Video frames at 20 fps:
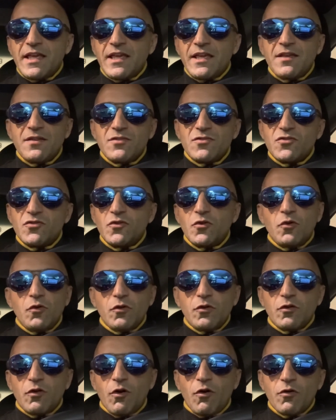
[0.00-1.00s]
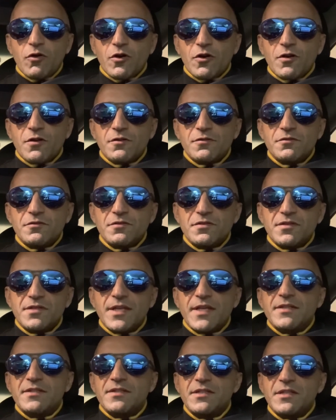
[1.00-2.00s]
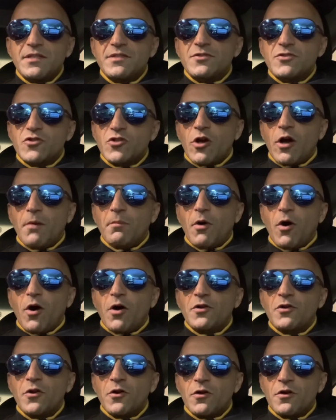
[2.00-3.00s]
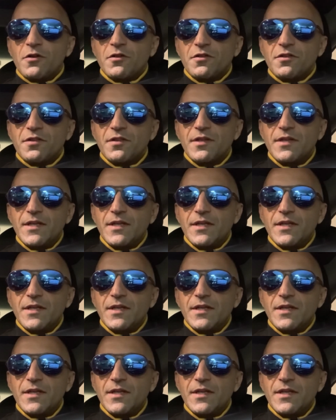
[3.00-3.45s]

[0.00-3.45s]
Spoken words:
is no longer the sexiest job on earth.